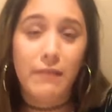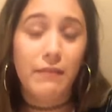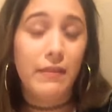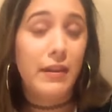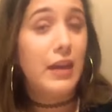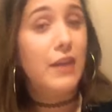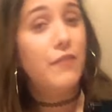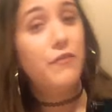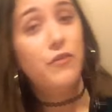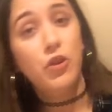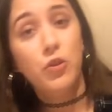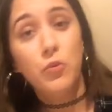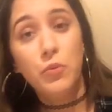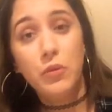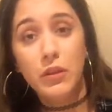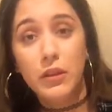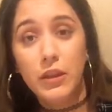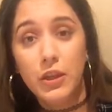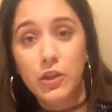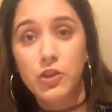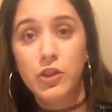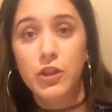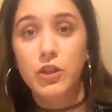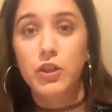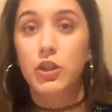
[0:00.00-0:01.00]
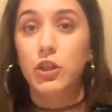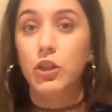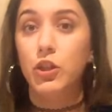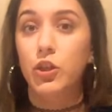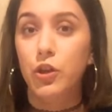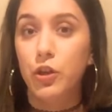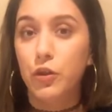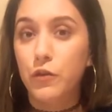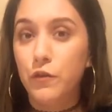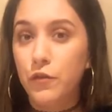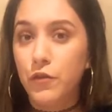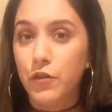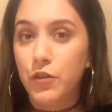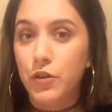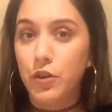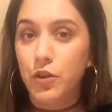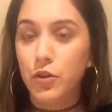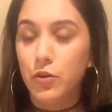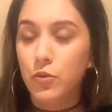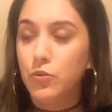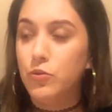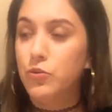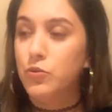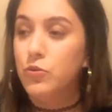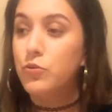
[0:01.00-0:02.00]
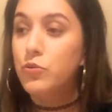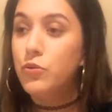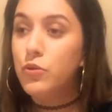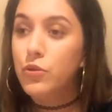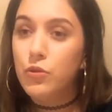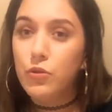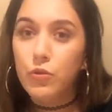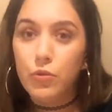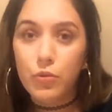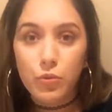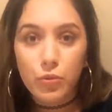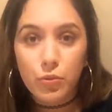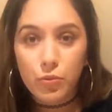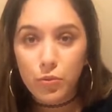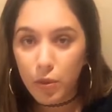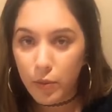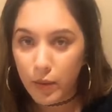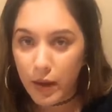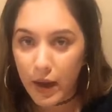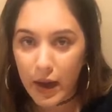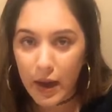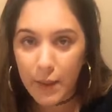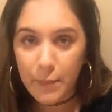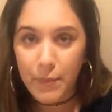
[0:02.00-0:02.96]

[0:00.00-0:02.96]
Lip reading: Like, if you're religious, good for you, do you, okay?